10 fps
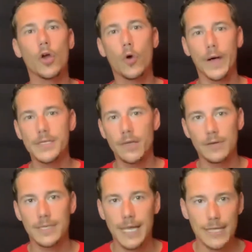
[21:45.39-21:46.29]

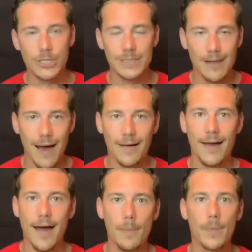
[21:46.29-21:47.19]

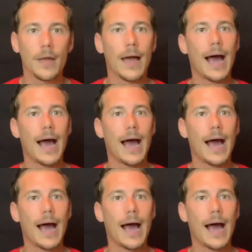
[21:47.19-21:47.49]
quickstarttokatching.com.